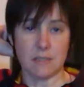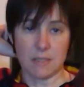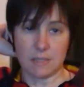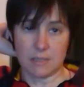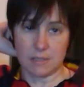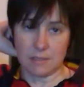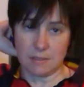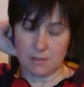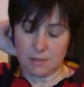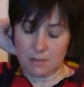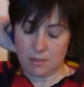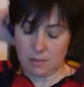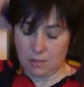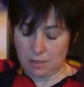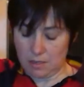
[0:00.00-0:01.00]
this
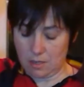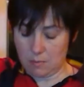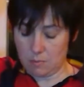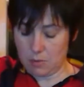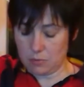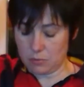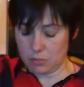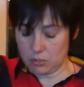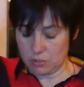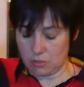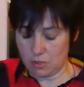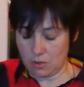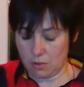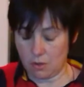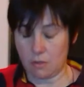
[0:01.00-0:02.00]
emotion
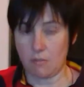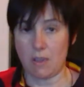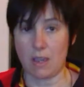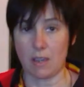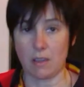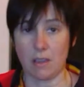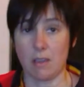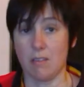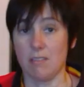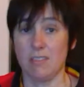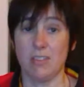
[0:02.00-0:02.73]
of anger.